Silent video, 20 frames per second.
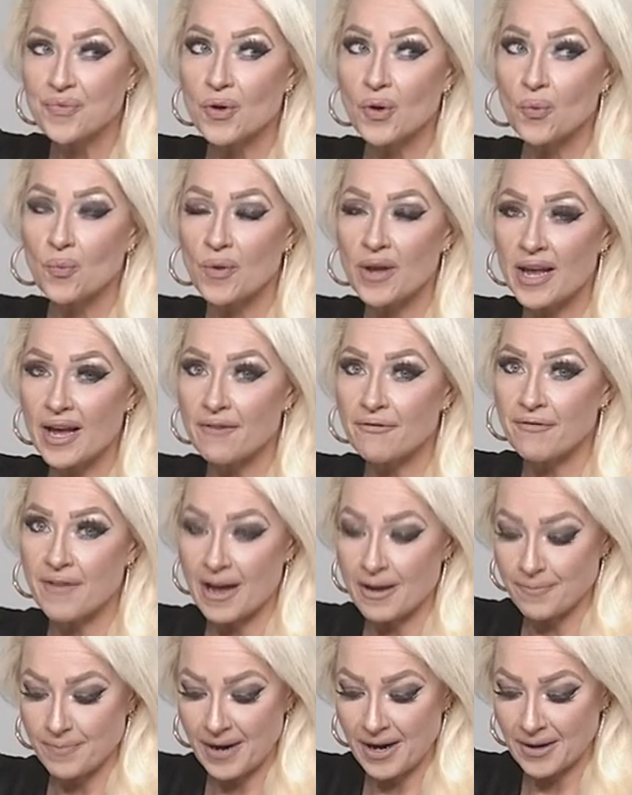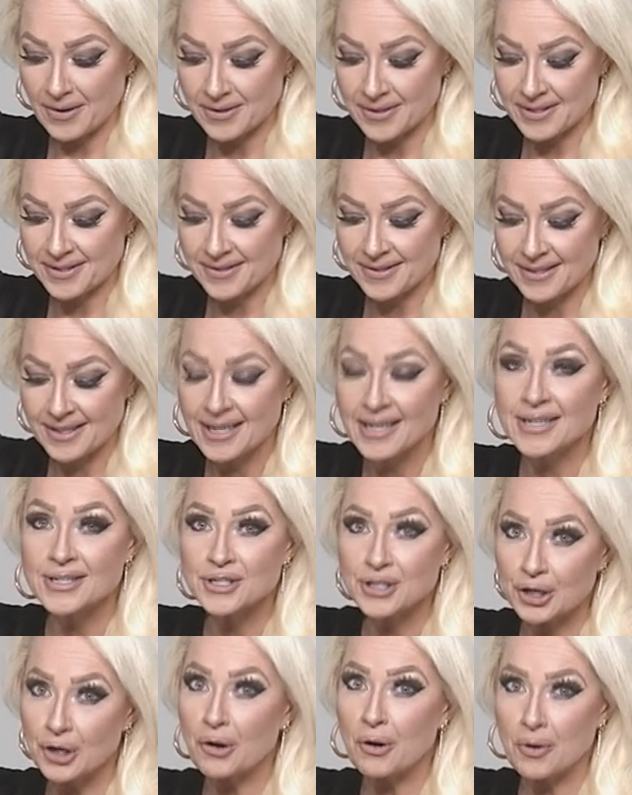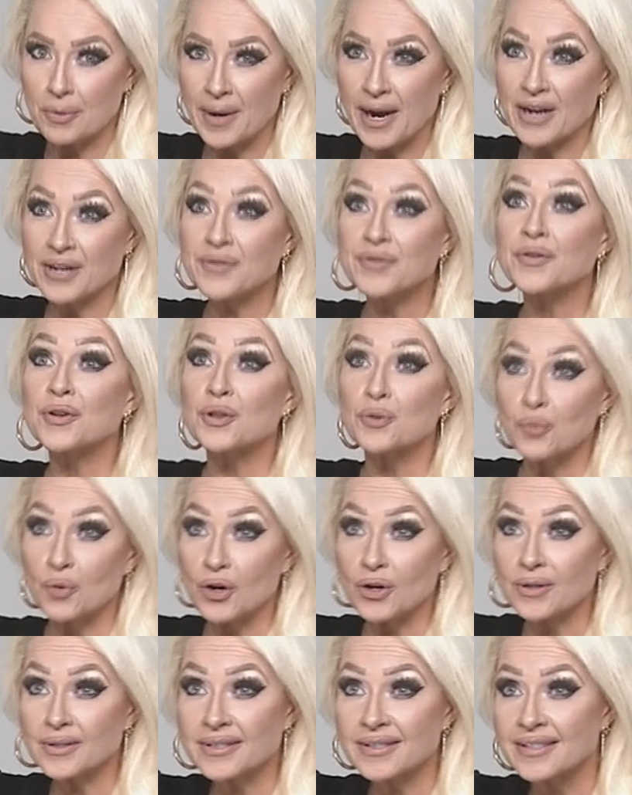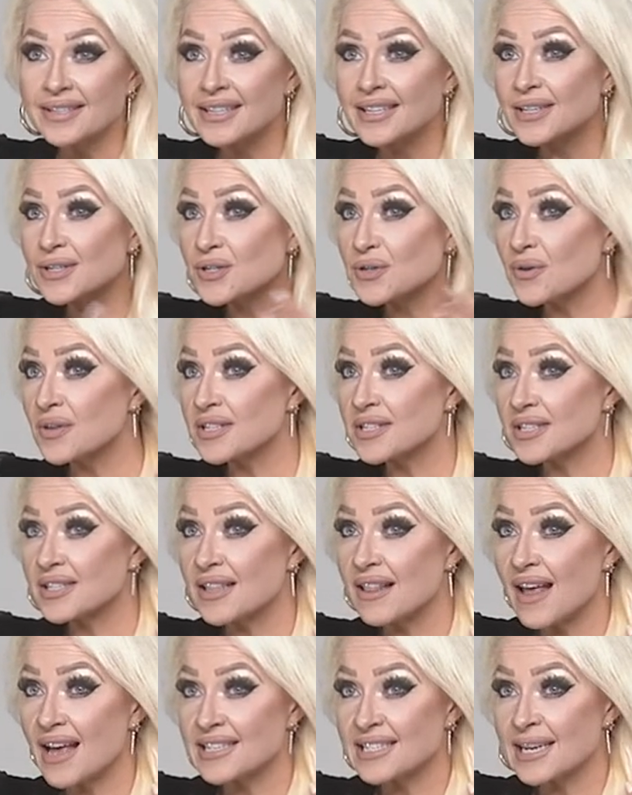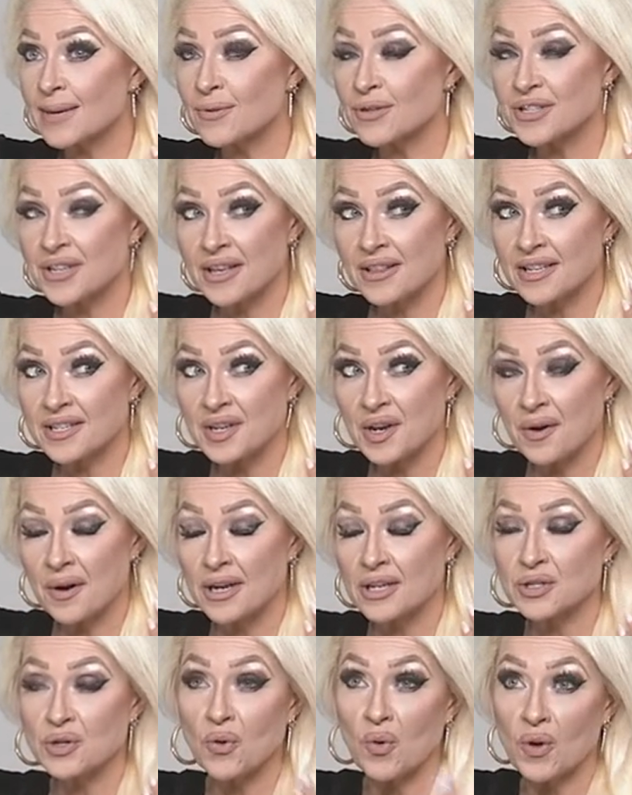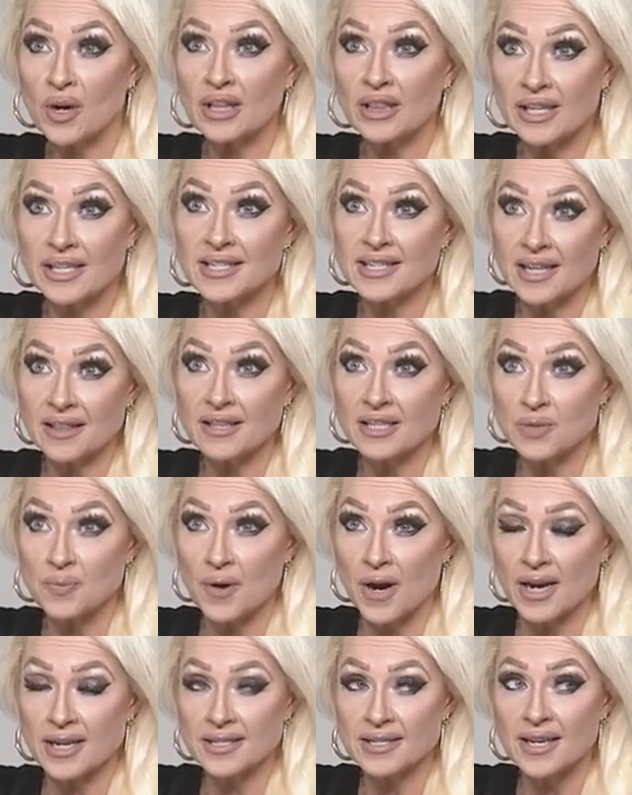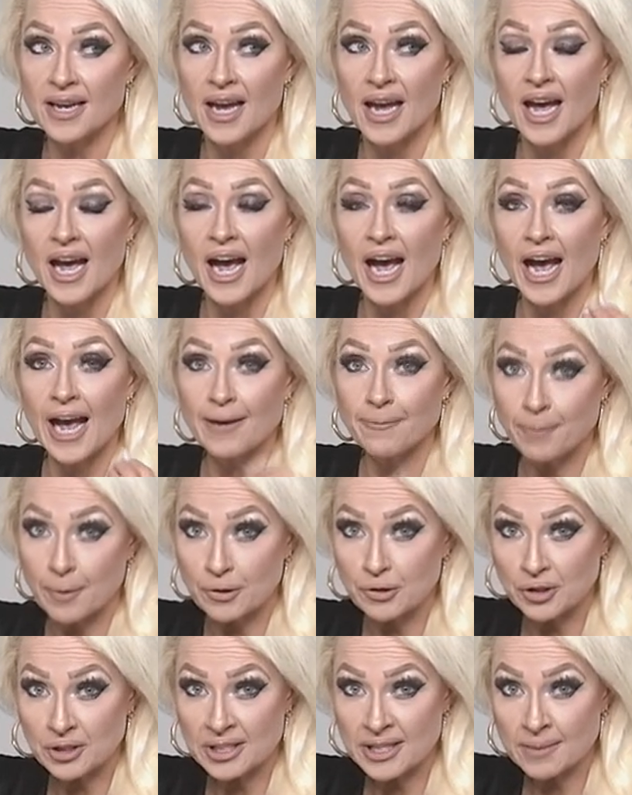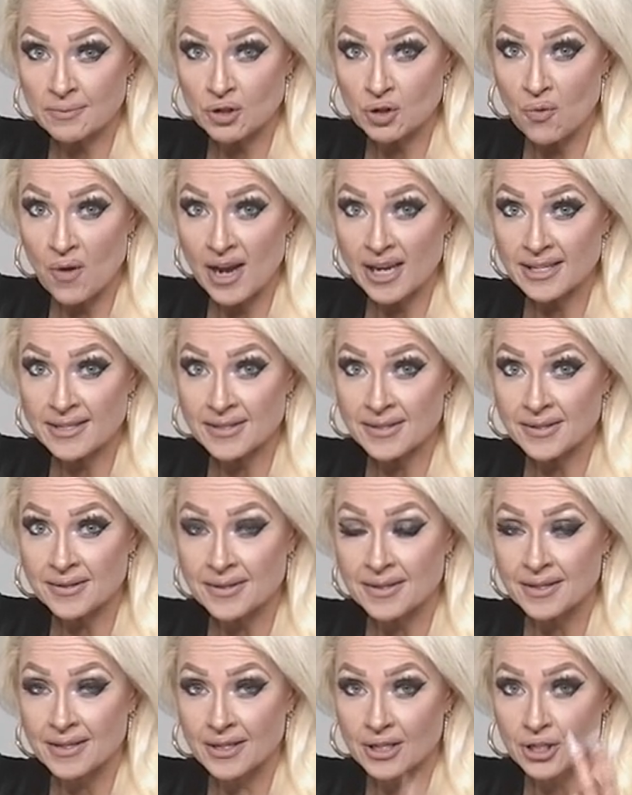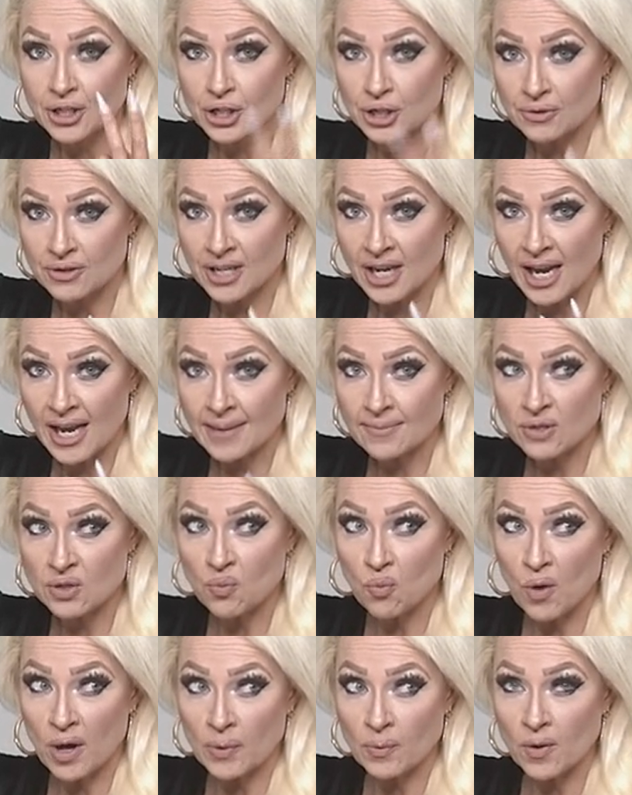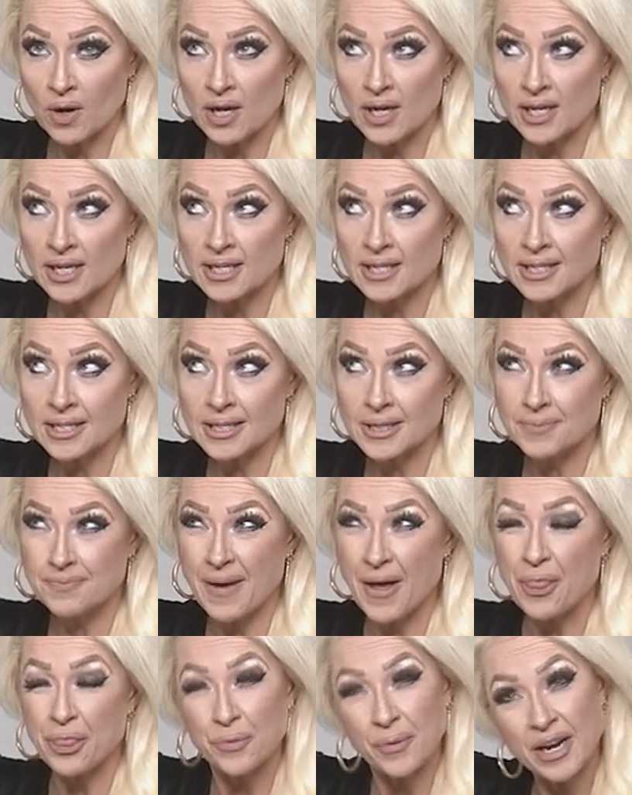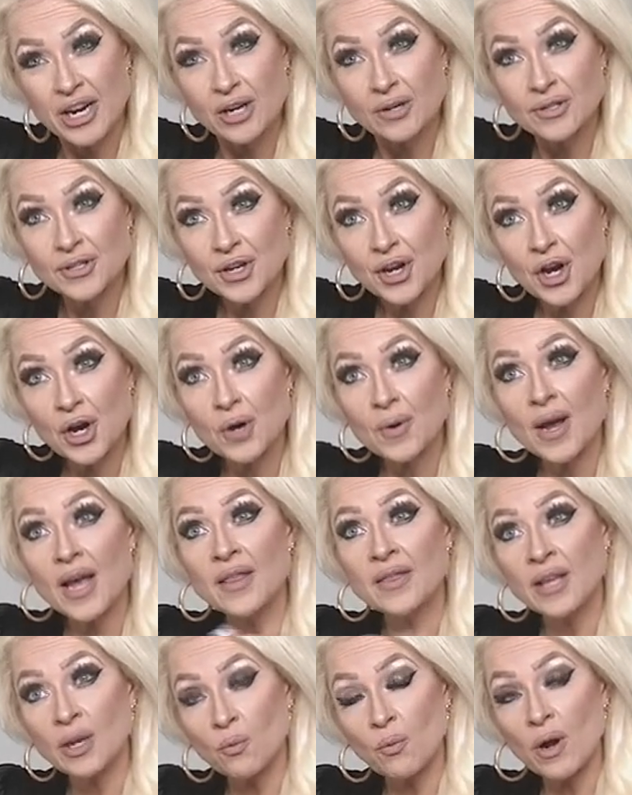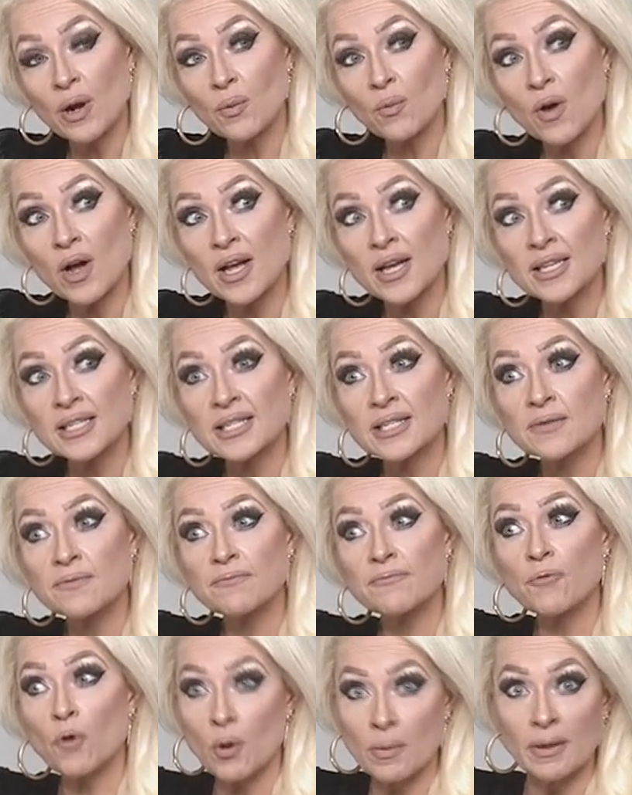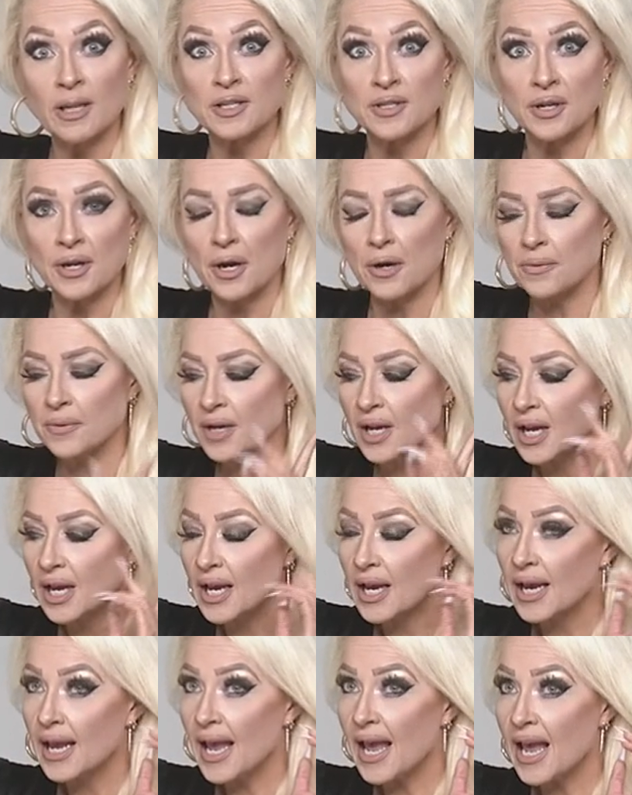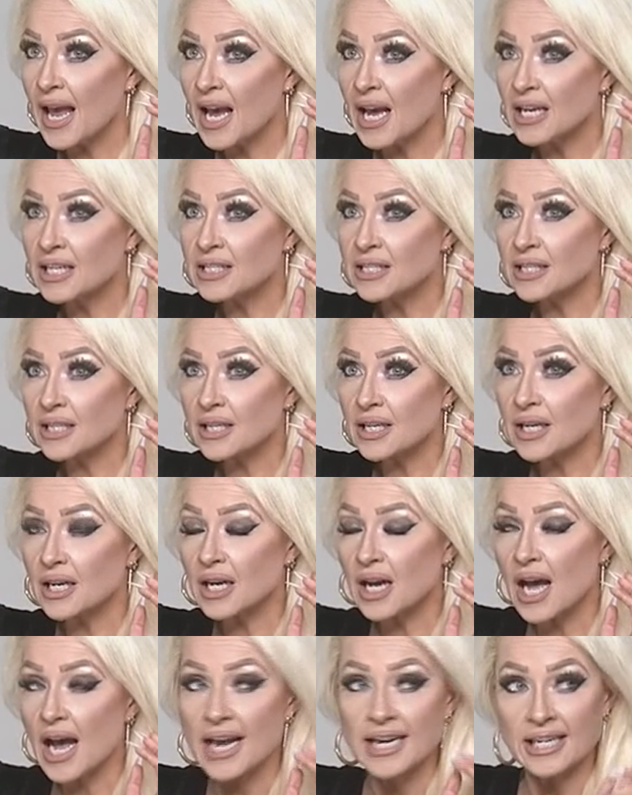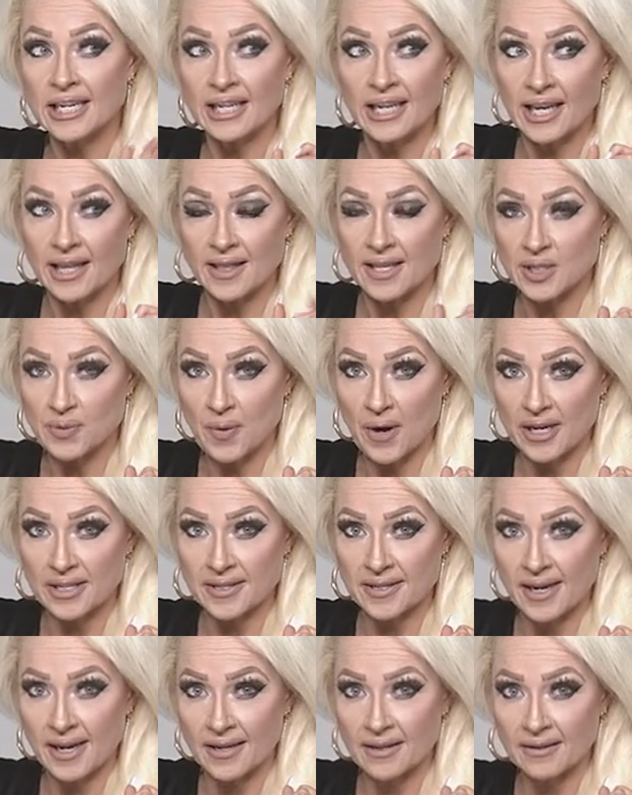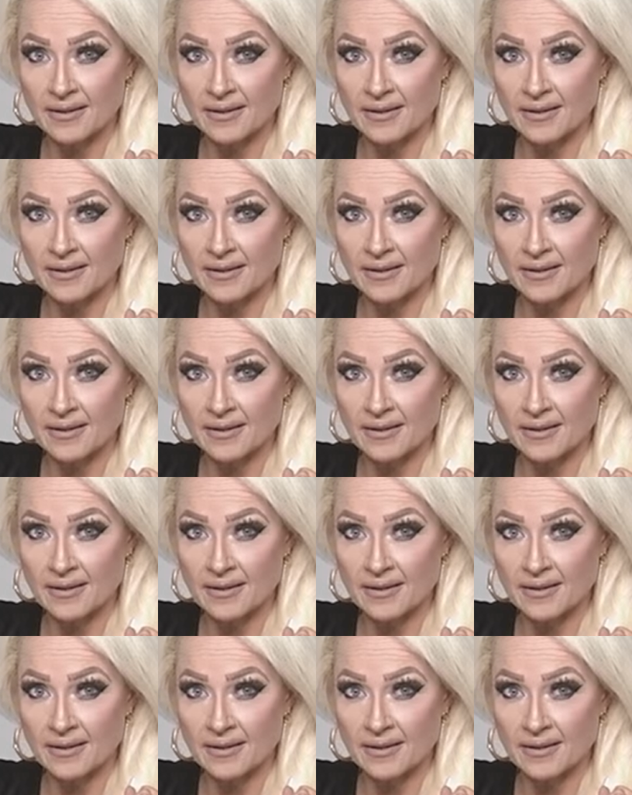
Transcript: We have five pairs to go around for the world. So this is the last time we're seeing these earrings, or at least at this price. I purchased them twice, two times. One was about three years ago, and then one was four months ago. And I didn't get this price tag.